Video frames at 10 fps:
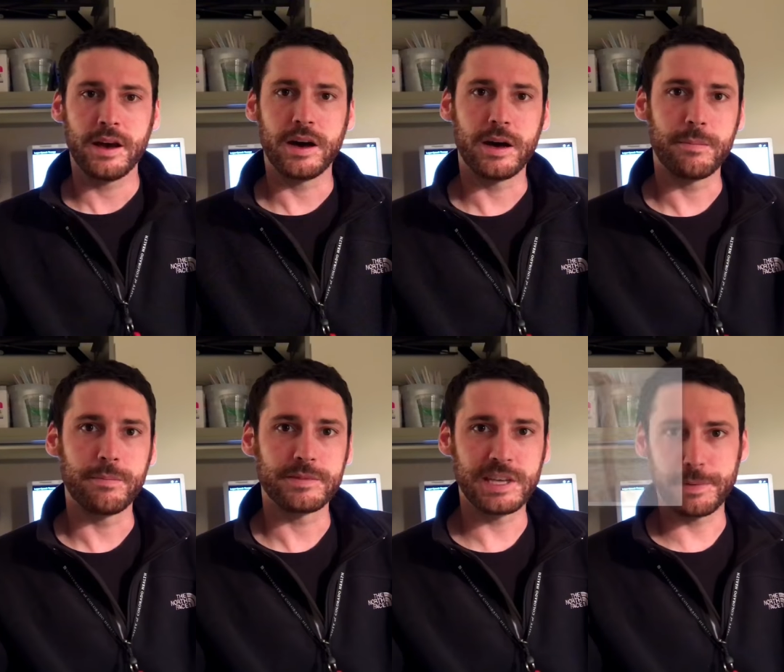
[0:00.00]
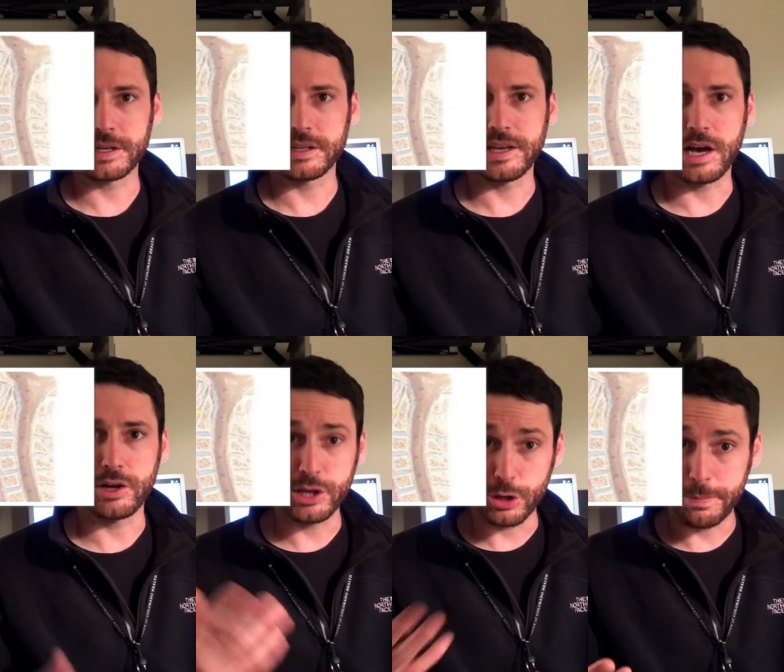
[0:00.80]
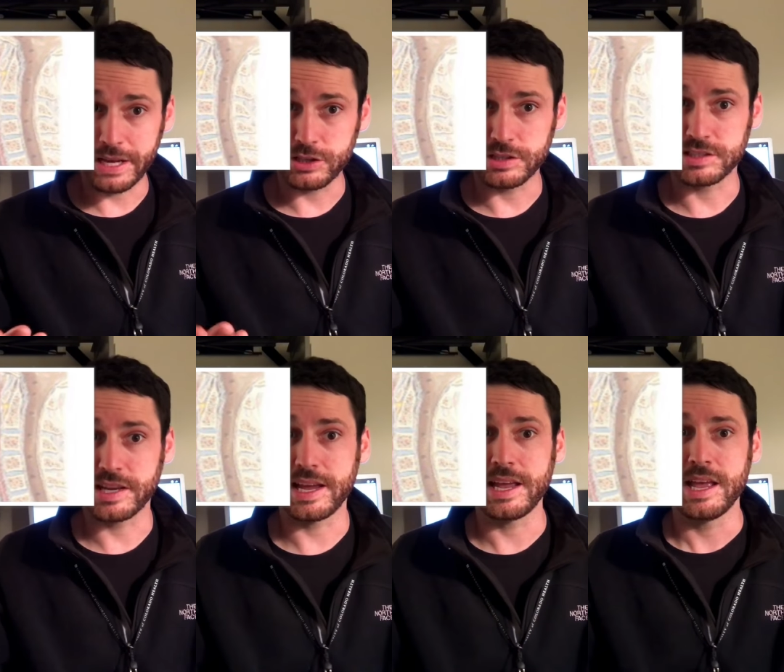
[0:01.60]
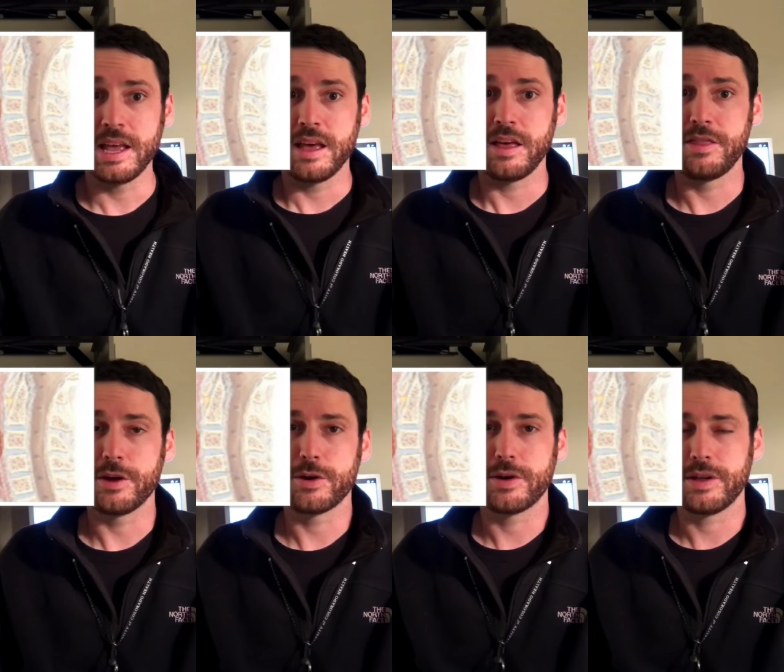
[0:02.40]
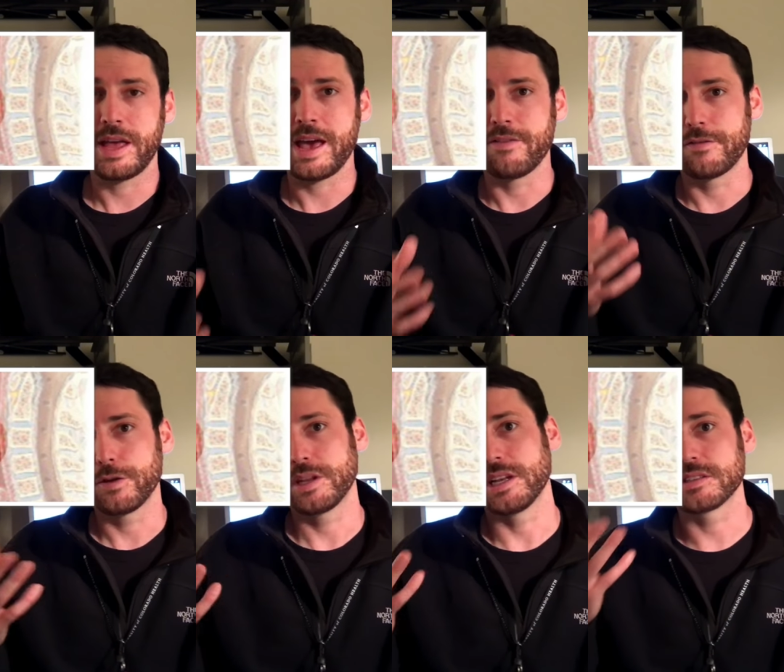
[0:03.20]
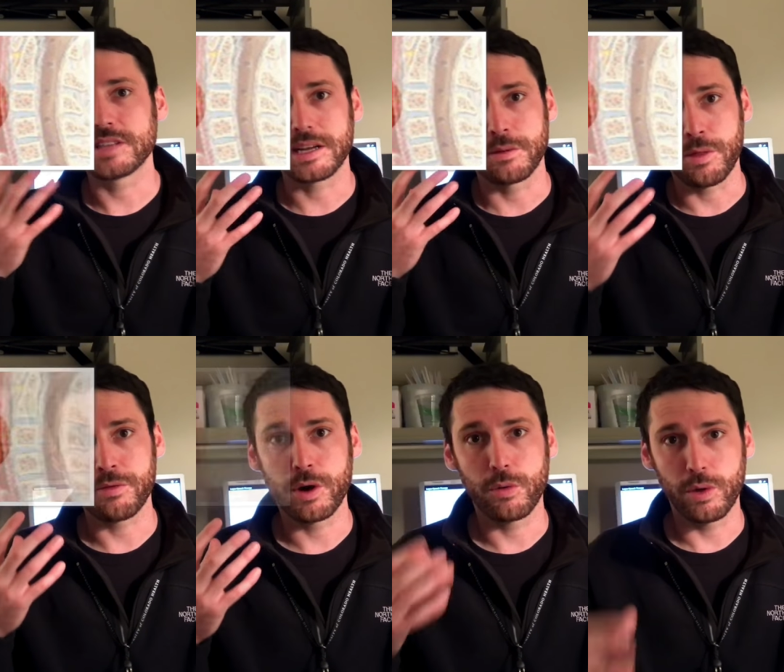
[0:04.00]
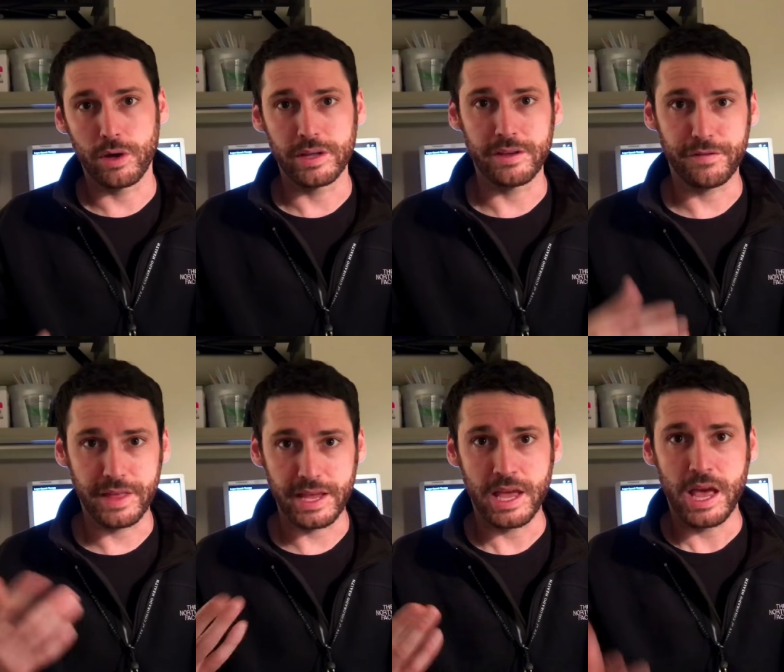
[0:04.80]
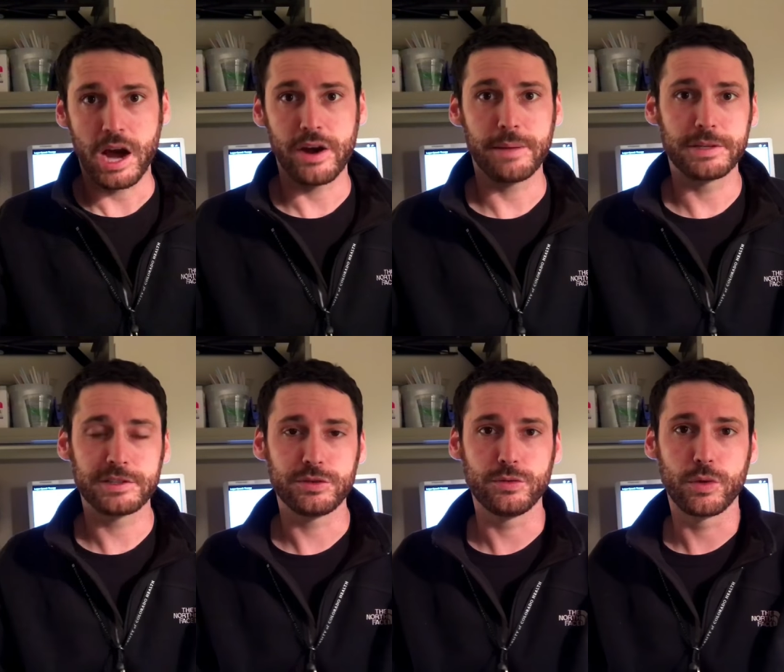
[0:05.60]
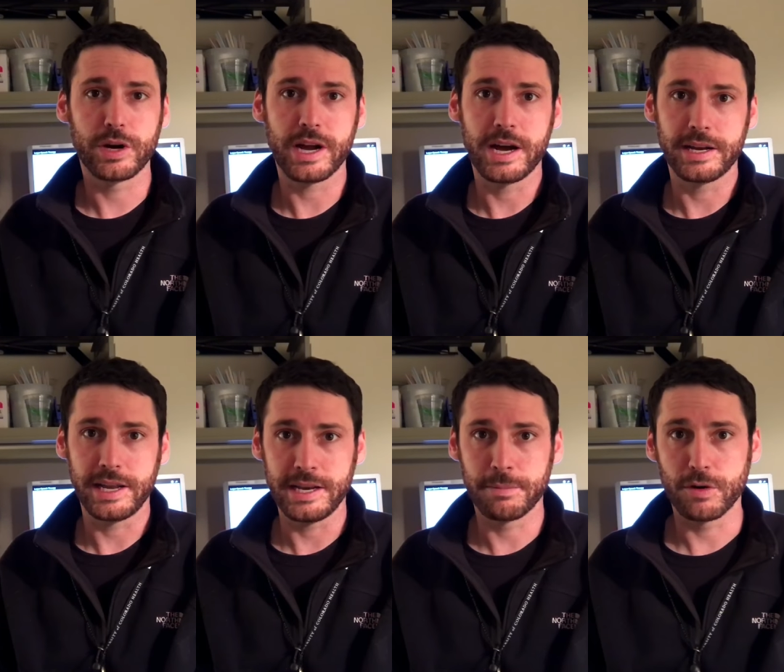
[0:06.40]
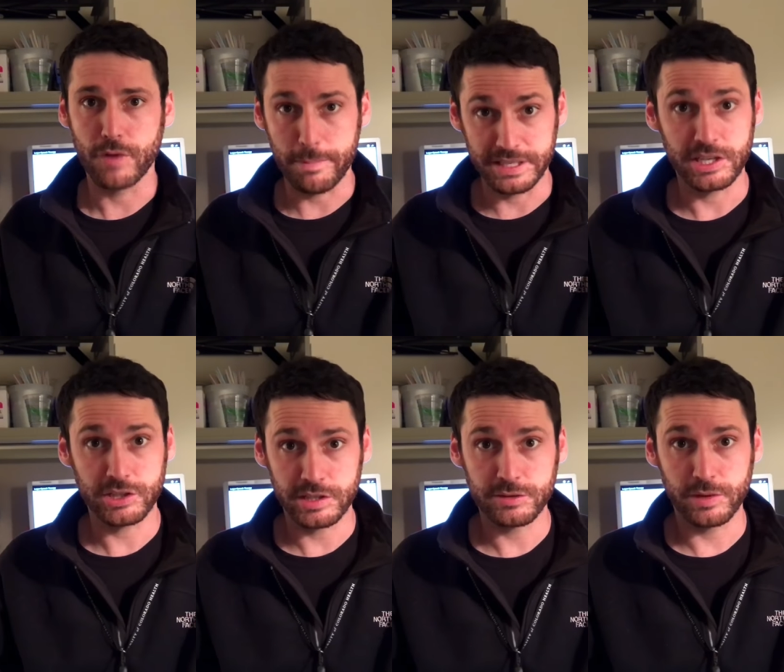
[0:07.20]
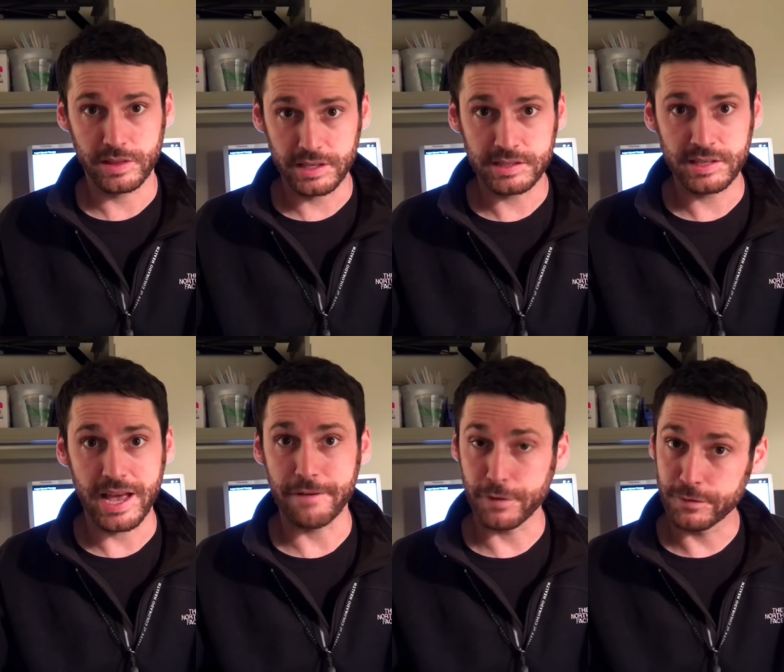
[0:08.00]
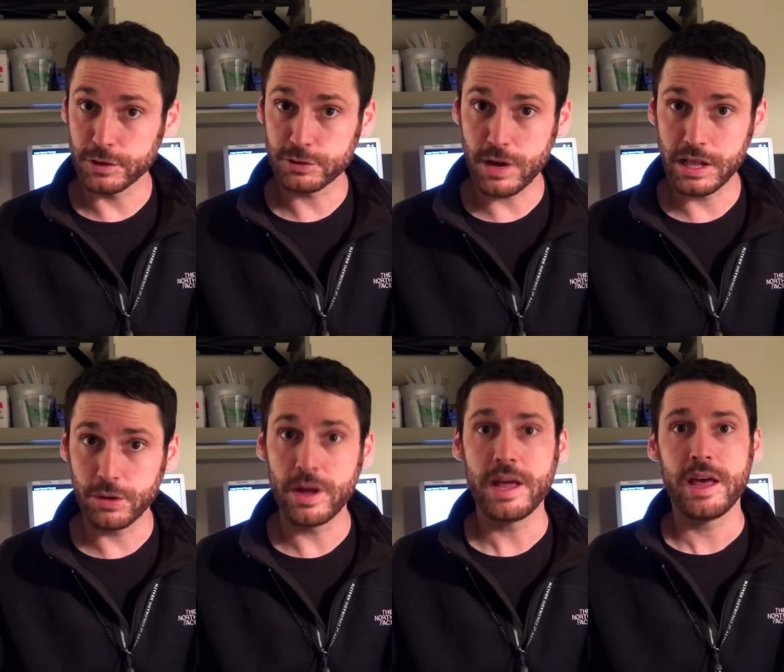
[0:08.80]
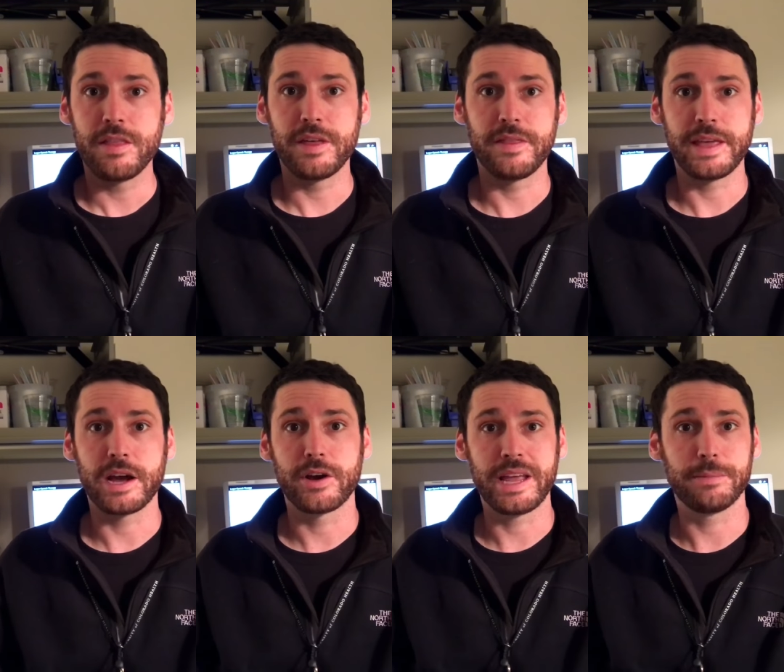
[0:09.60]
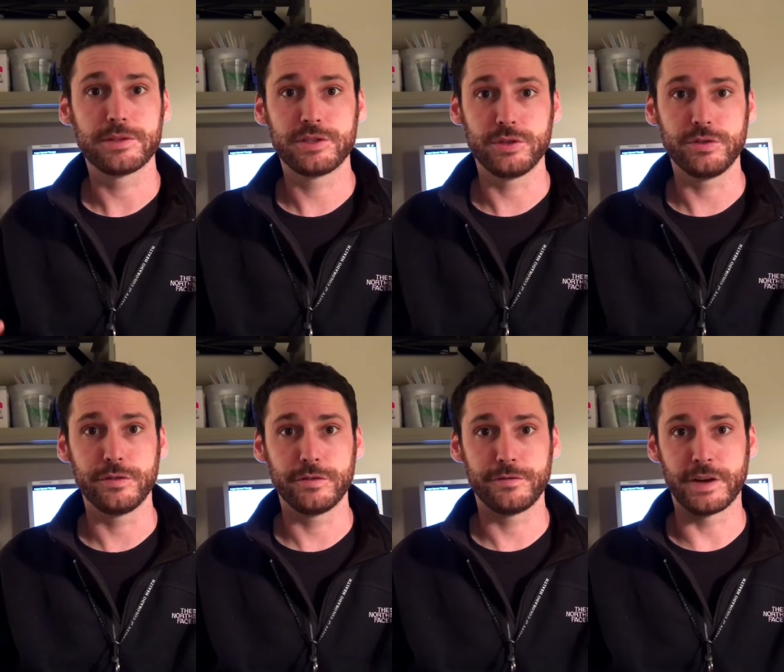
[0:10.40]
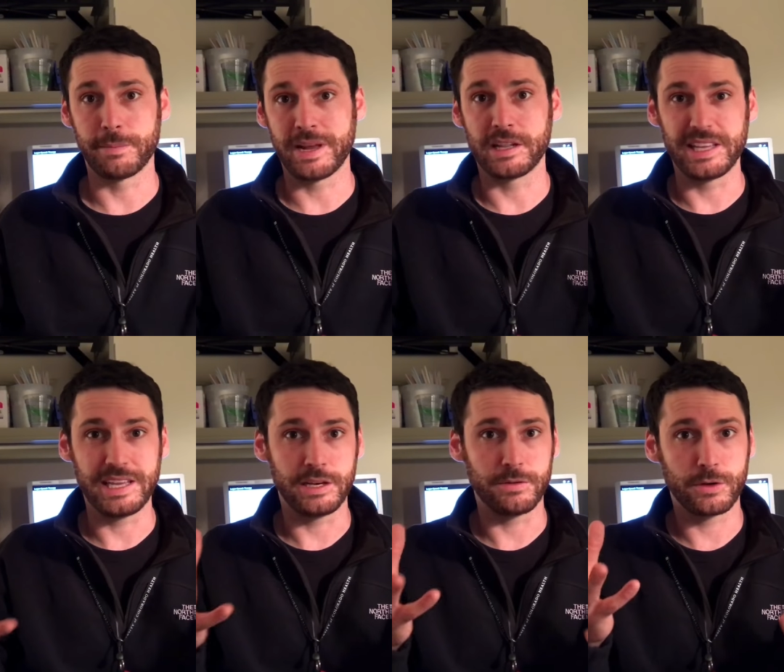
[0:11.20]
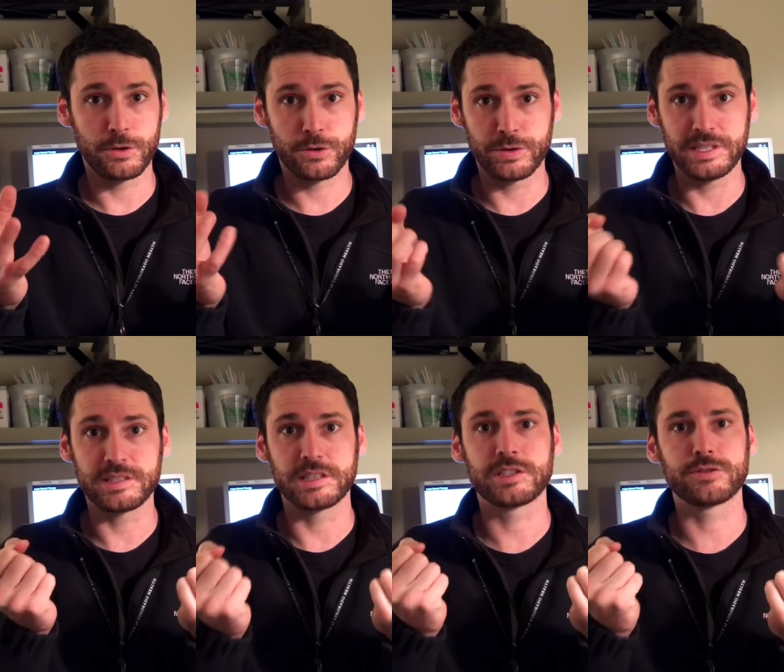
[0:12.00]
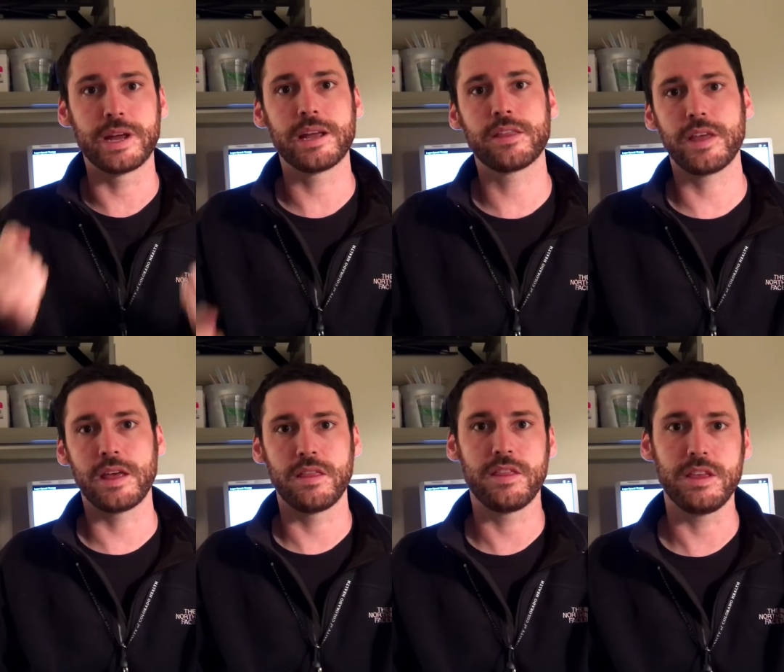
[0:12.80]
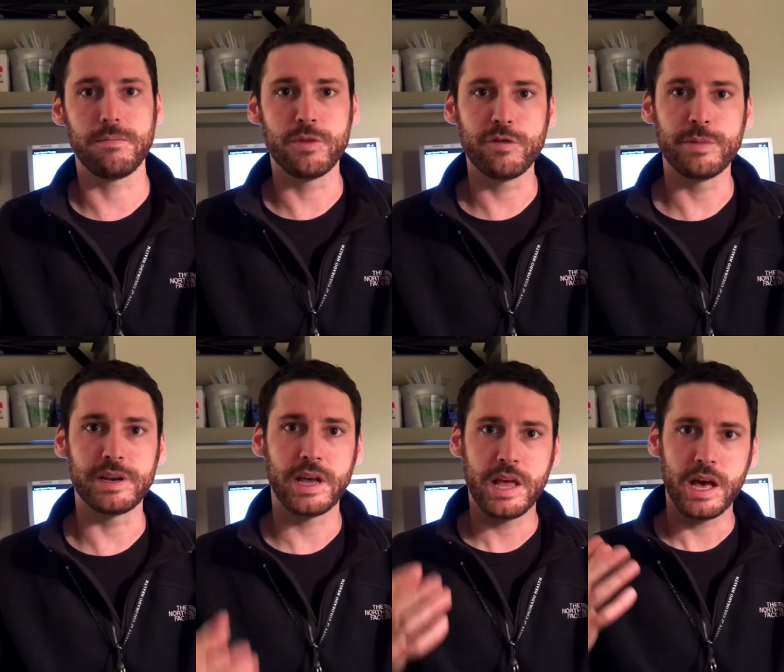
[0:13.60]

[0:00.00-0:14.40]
Um, typically, I'll hear a patient say they're having food getting stuck in their throat. Well, if they are able to work on a number of repetitions with this effortful swallow, then they are able to fundamentally increase the strength and the movement